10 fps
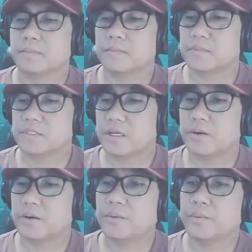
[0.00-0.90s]

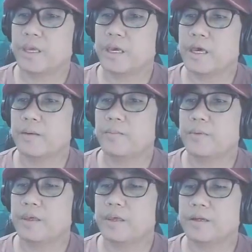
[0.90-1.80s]
So we have
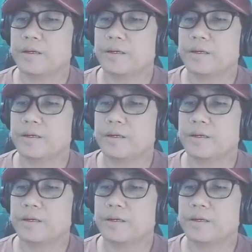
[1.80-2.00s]
here